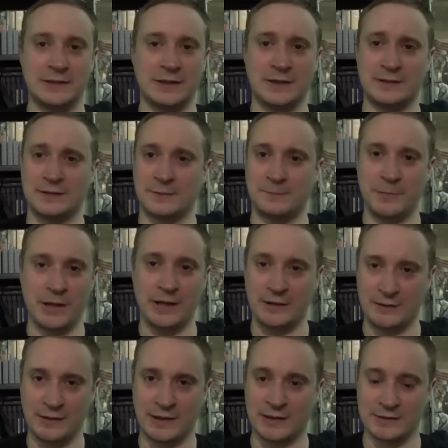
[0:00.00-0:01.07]
it's a pain
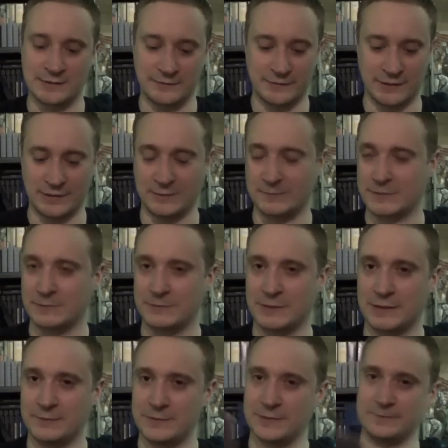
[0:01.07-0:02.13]
in the ass to find them
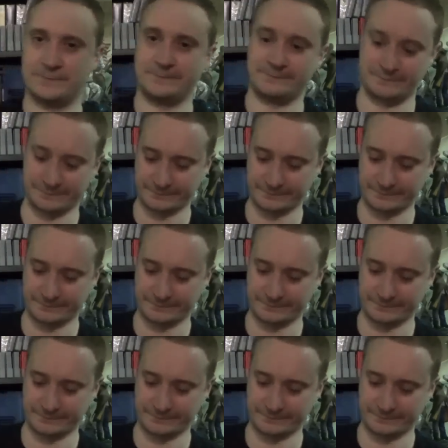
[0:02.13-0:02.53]
sometimes.